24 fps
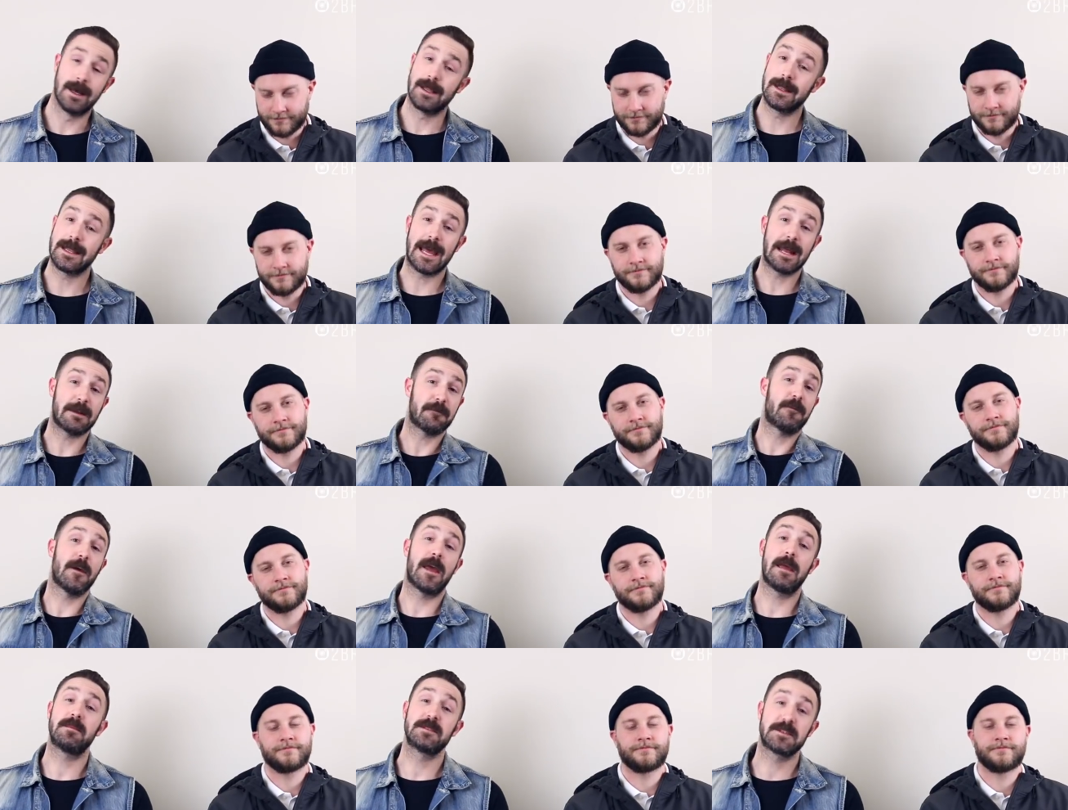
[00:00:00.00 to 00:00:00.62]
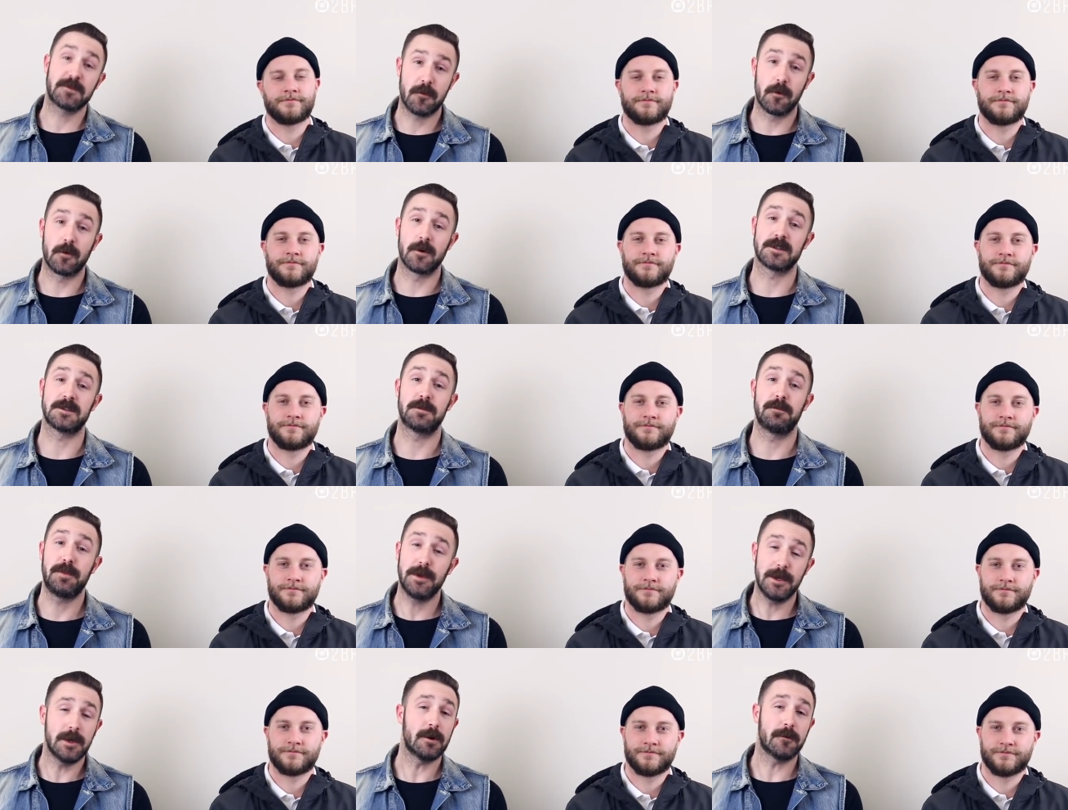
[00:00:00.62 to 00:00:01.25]
Speaker 1: a land famous for
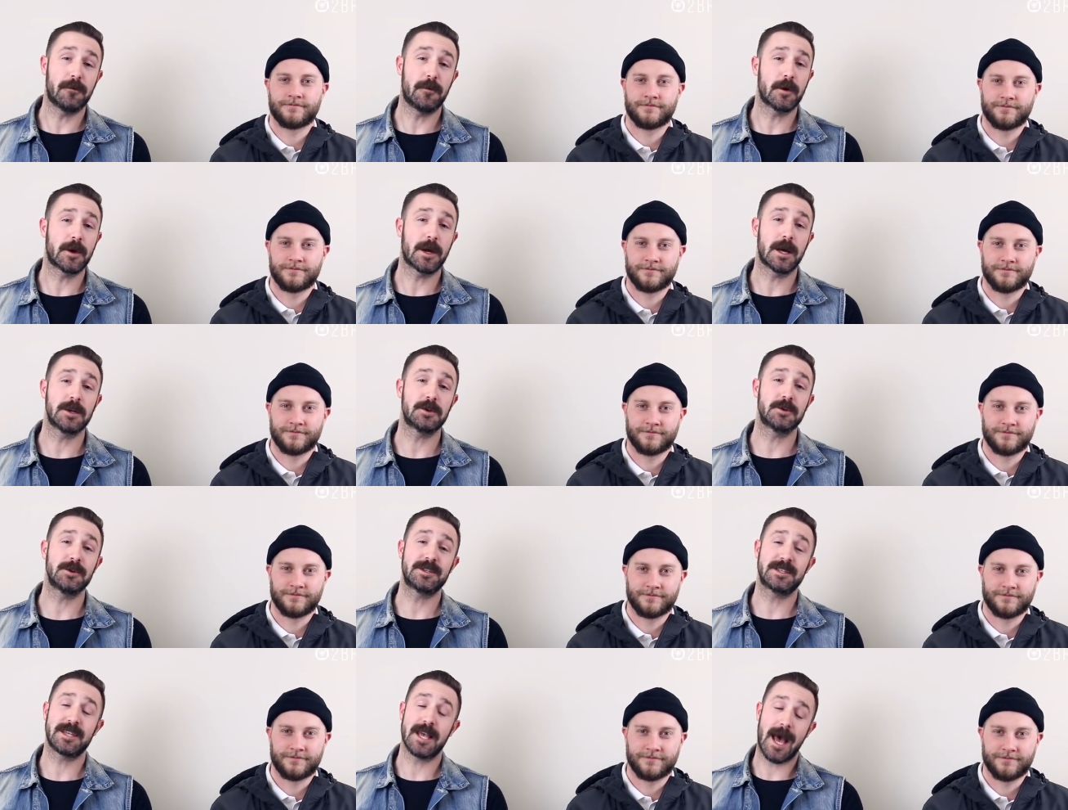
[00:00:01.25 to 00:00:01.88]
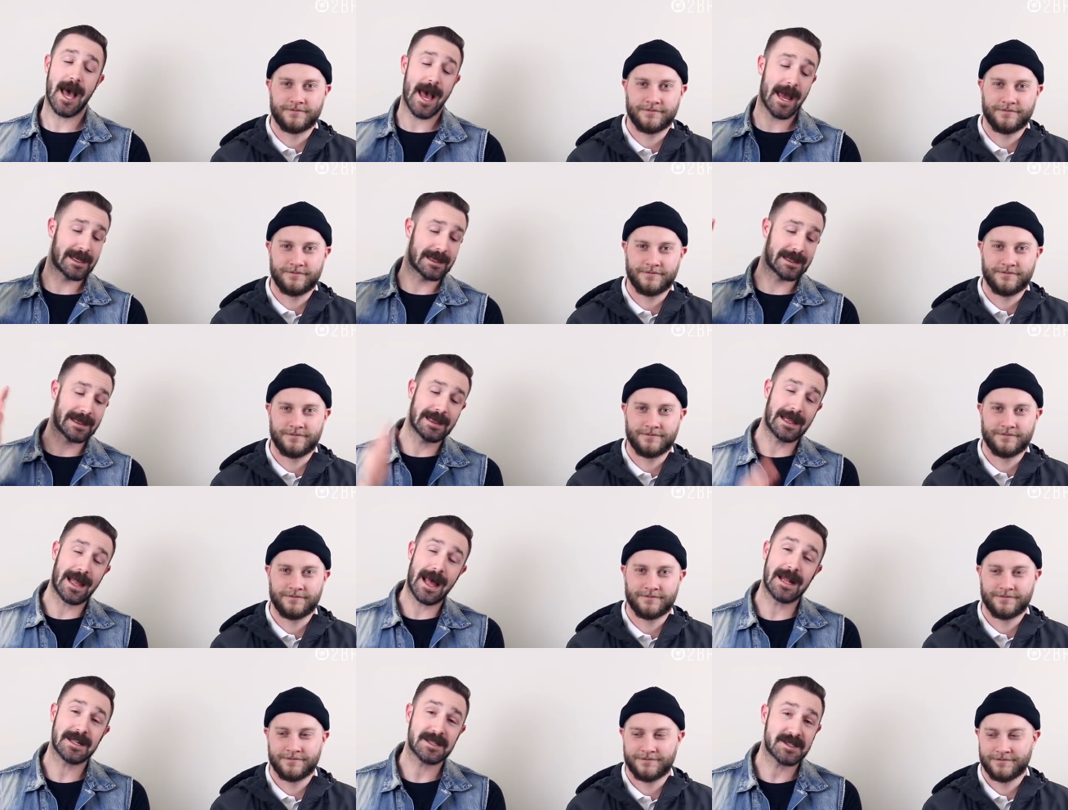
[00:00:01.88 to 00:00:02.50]
its beautiful
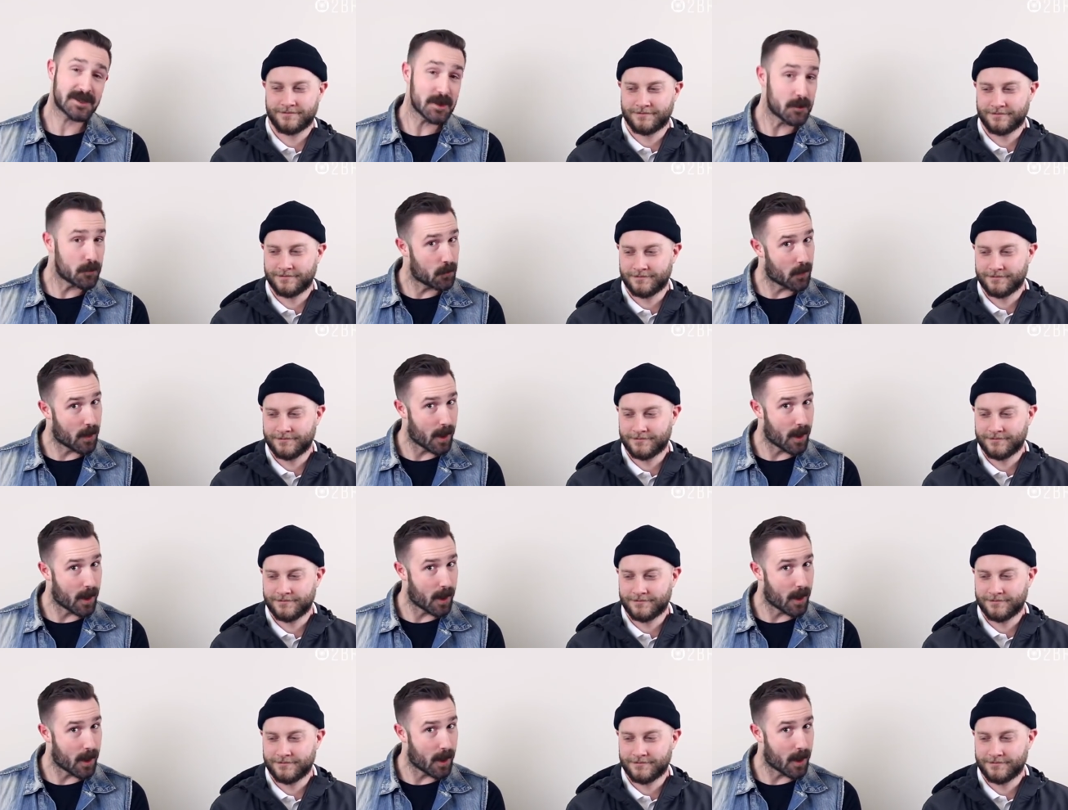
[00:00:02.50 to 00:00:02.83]
countryside, lots of